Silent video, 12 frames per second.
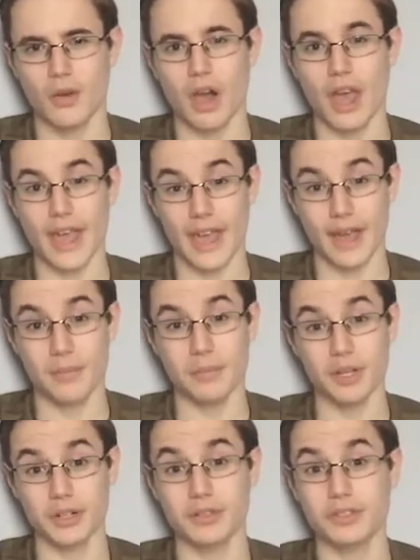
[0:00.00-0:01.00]
I am
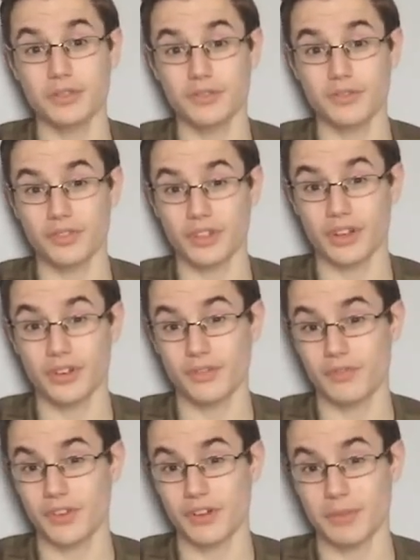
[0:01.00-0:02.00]
going to go
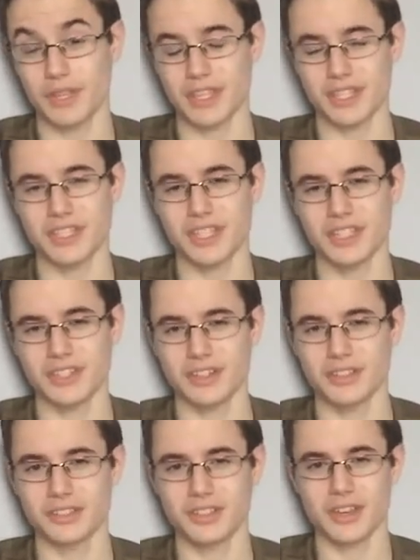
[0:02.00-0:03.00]
and film it this year
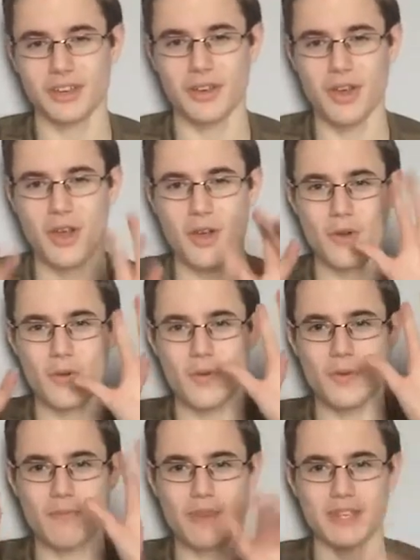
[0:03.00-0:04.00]
though, so
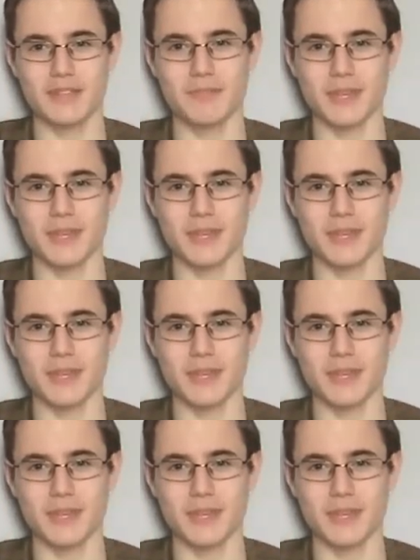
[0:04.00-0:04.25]
ooh, big